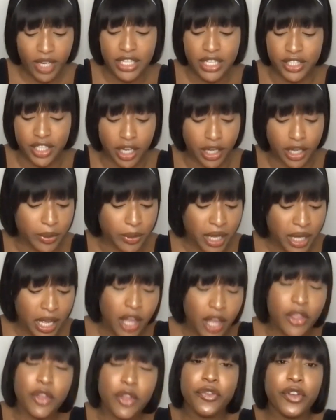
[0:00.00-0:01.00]
So
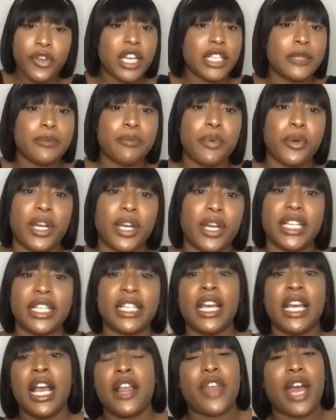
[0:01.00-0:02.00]
the first
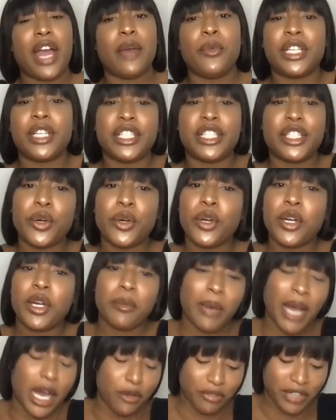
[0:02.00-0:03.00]
point that I want to talk
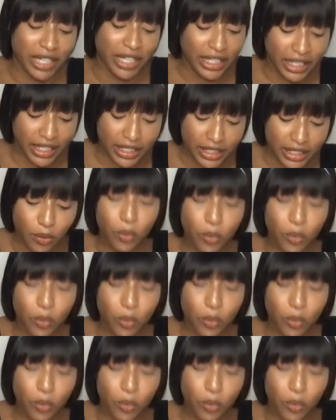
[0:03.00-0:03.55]
about really is,